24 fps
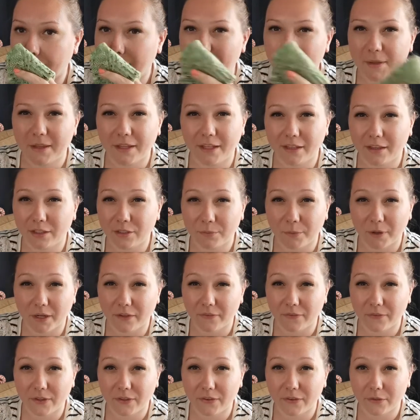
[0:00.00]
maybe like the
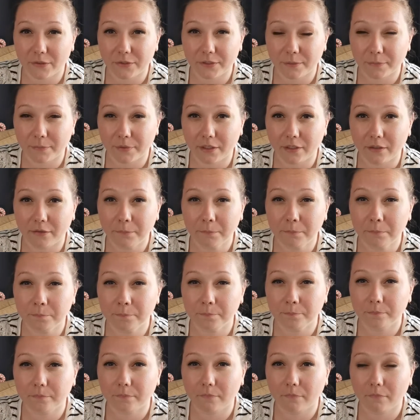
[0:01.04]
25th or something,
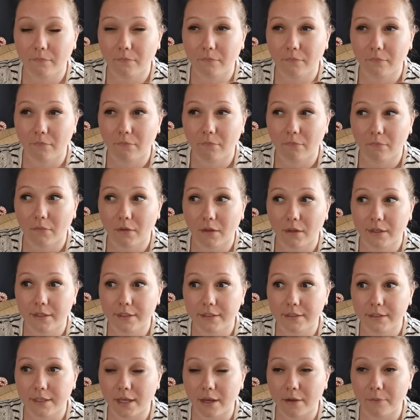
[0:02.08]

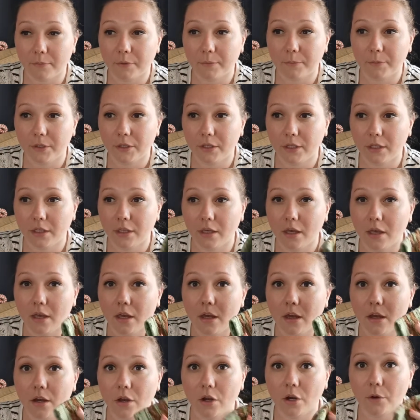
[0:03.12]
because I will be
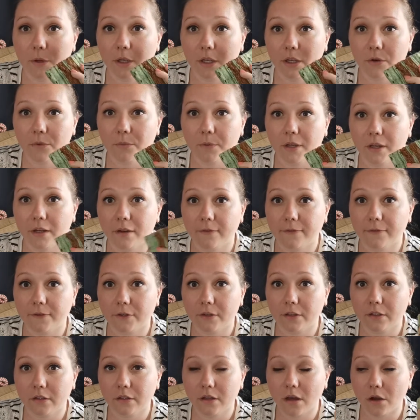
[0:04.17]
going away
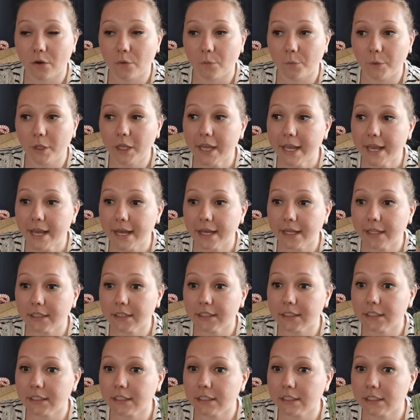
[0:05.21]
for the long
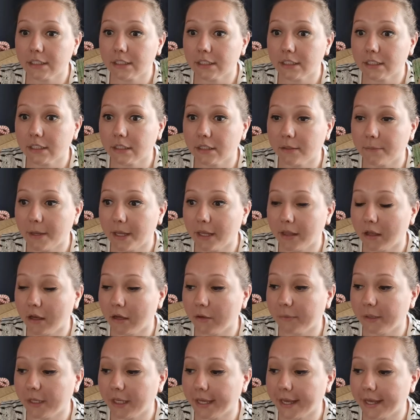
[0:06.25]
weekend, the May
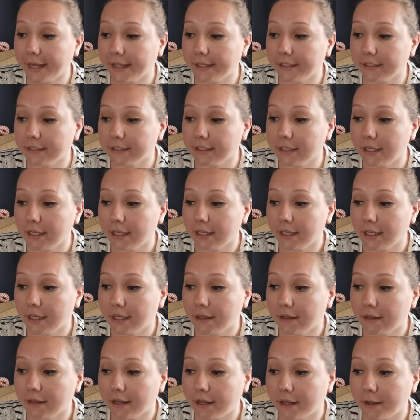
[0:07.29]
long weekend,
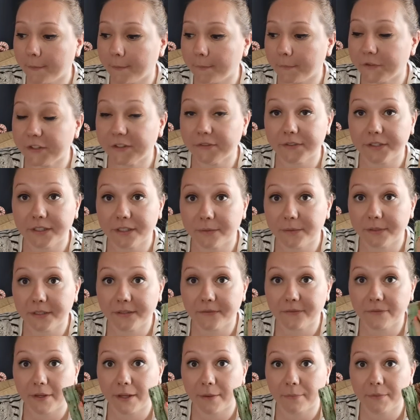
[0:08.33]
to visit with
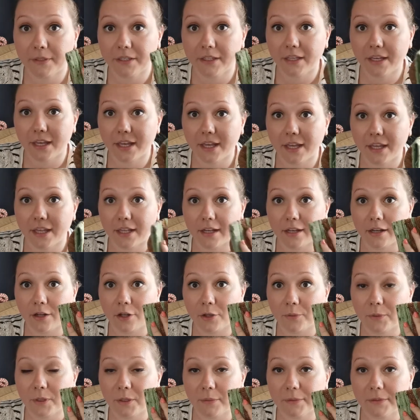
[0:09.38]
some family, and
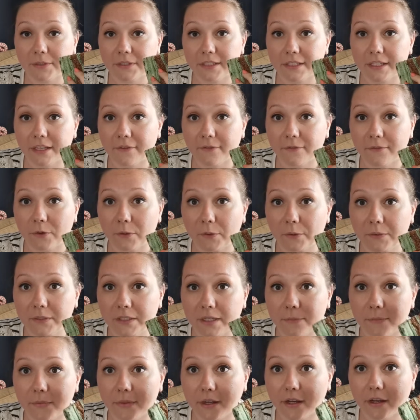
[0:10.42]
I'll be able to get photos
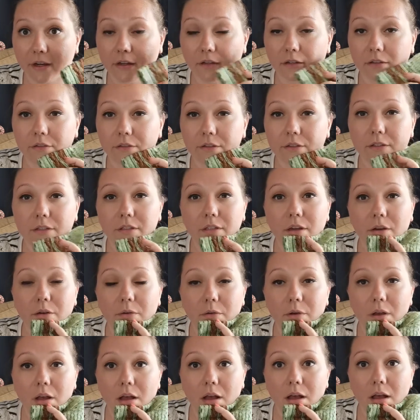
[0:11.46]
up there.
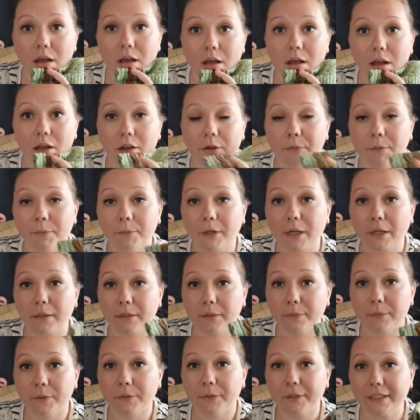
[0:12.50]
So I will
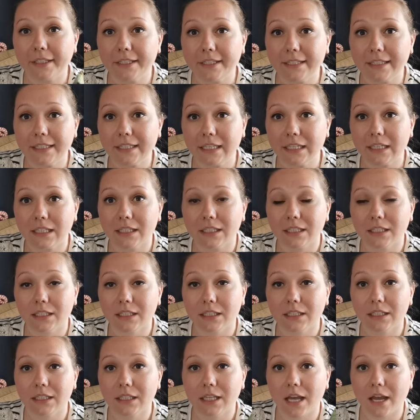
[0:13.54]
probably be releasing it
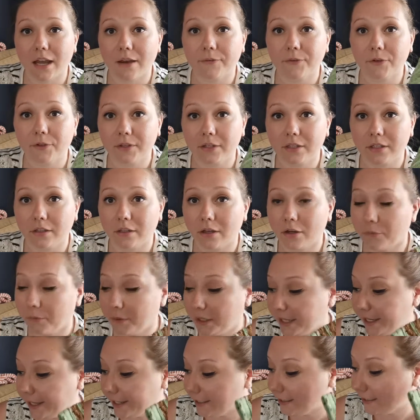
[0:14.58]
after the long
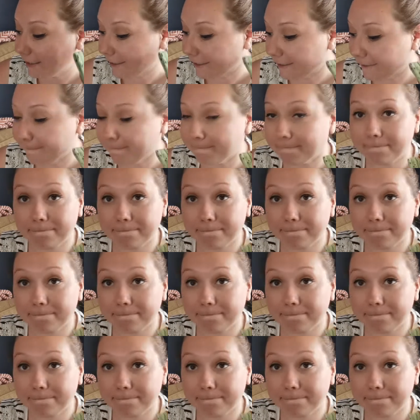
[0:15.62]
weekend.